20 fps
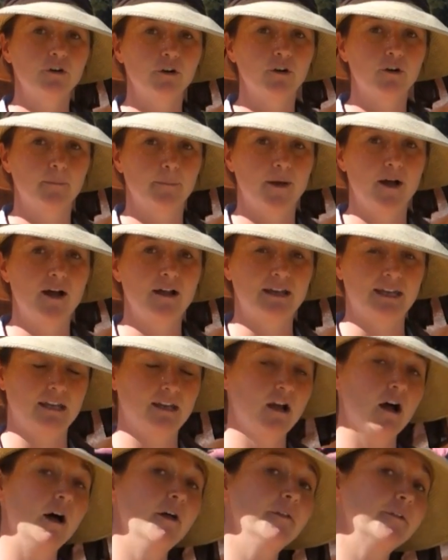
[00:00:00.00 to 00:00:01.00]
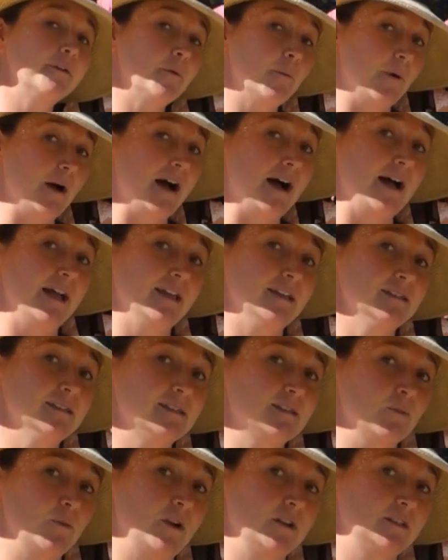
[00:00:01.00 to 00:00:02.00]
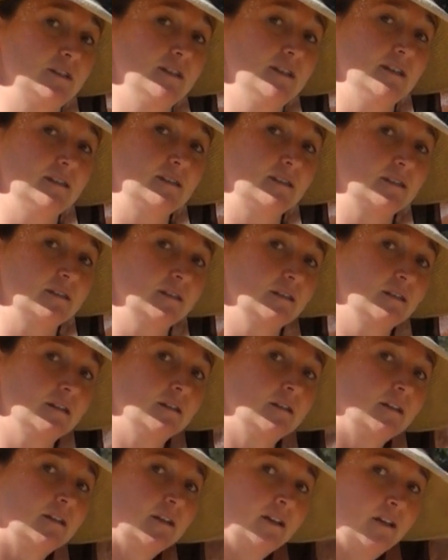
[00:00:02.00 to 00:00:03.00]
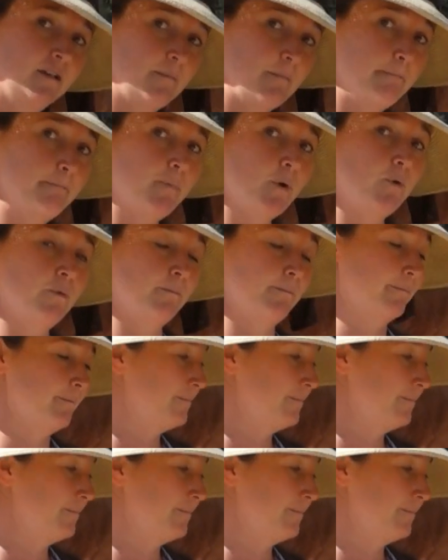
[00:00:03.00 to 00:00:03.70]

her body. Otherwise, watch this, boom,